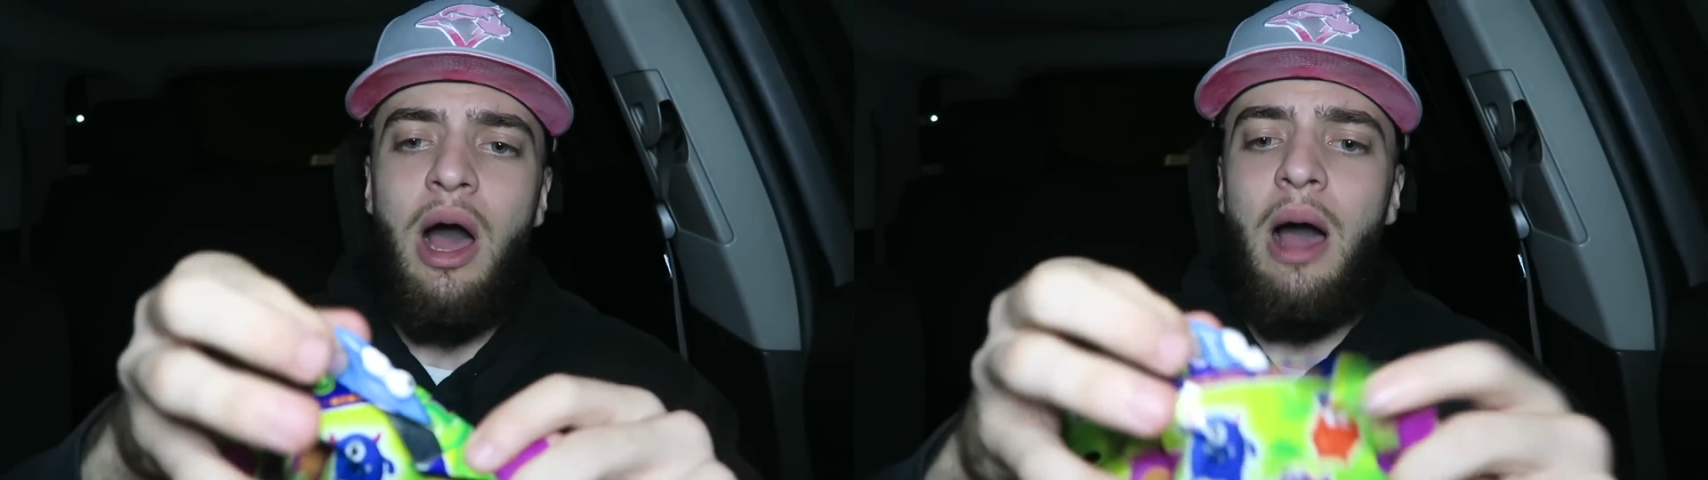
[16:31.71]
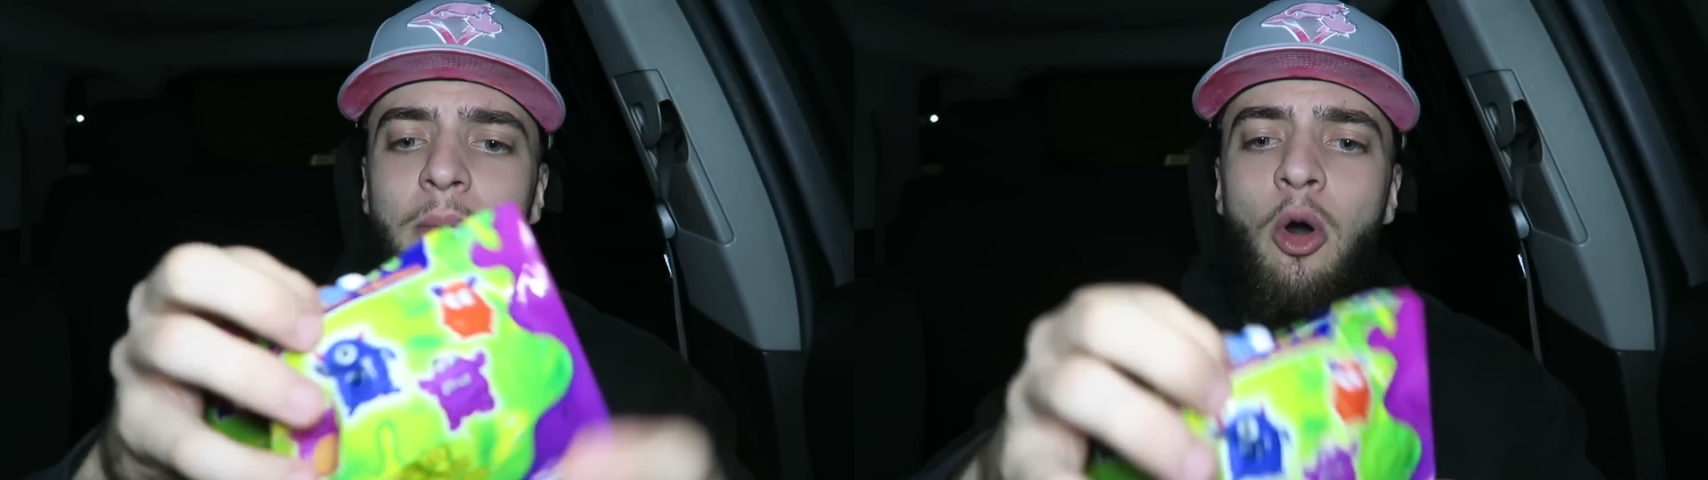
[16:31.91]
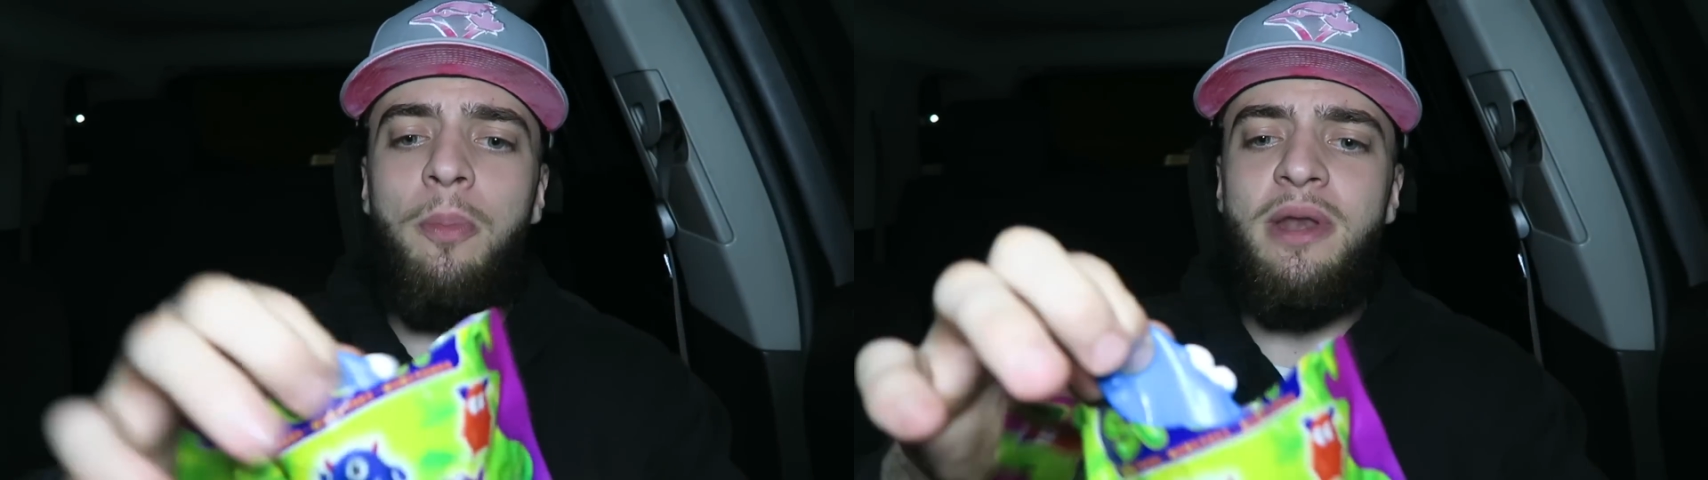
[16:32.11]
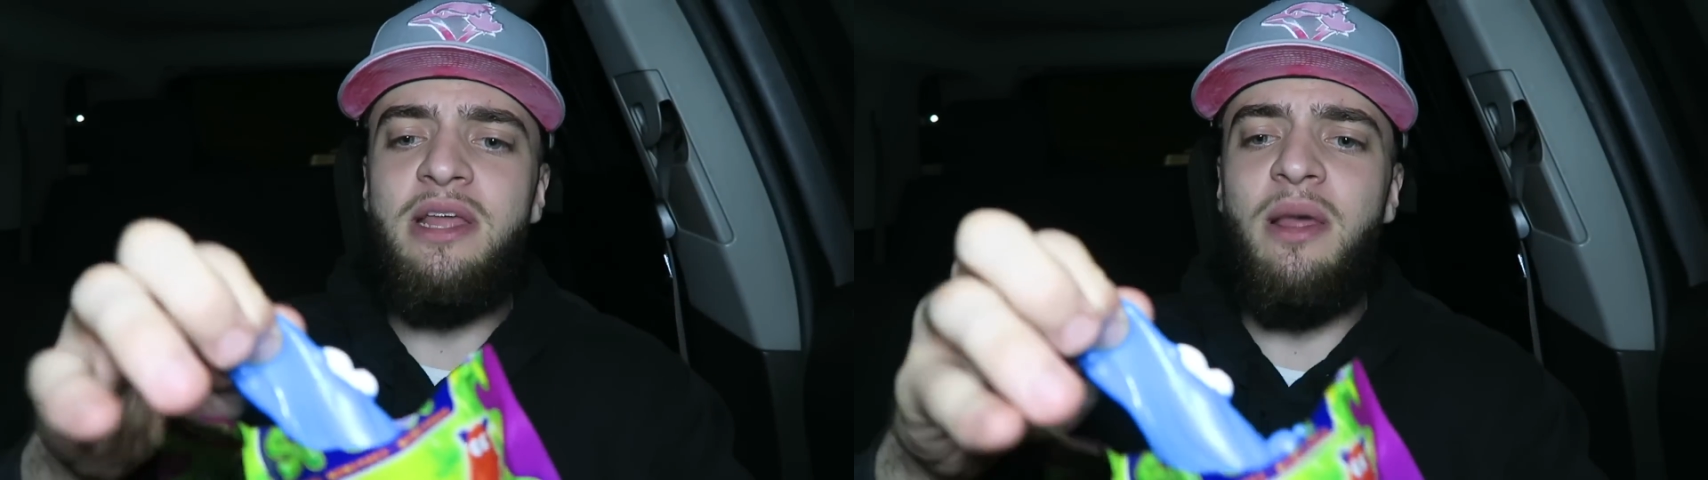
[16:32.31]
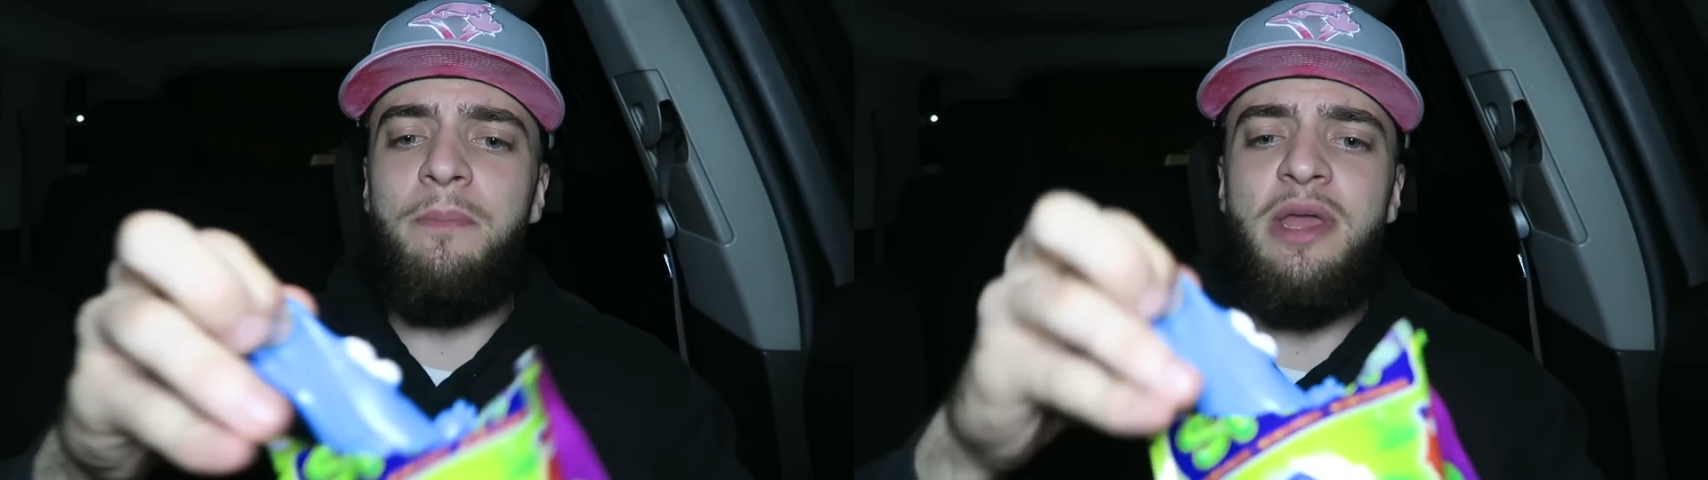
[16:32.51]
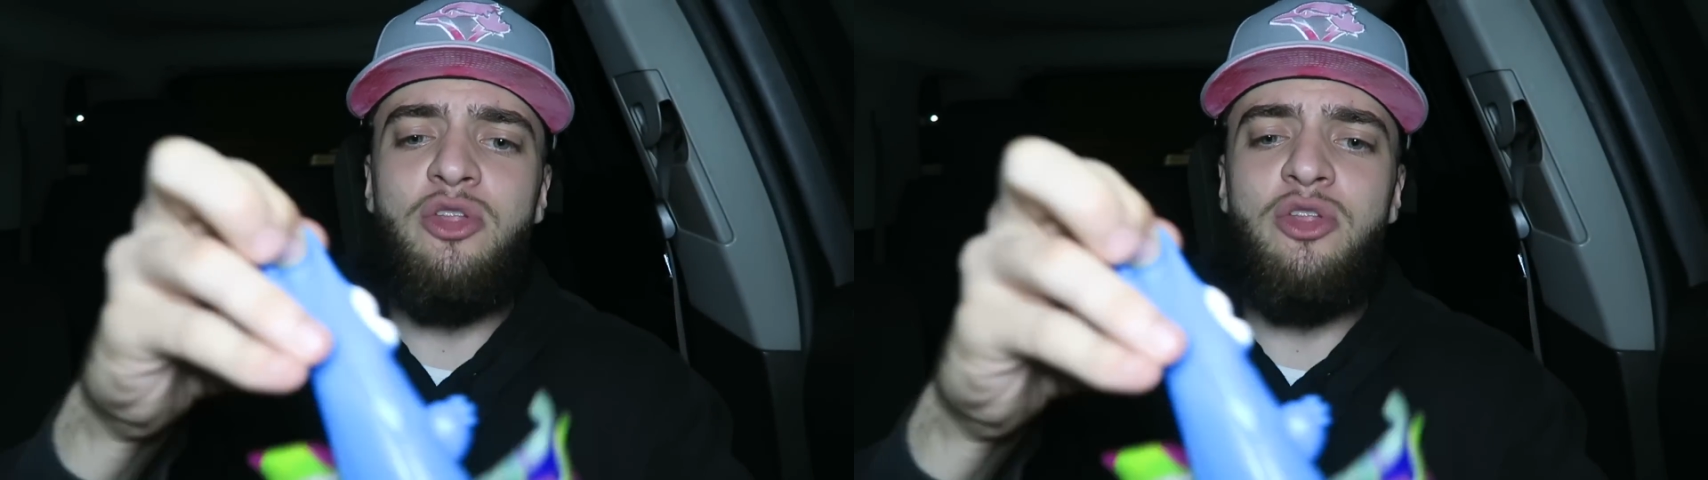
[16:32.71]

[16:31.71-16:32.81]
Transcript: I'm opening the B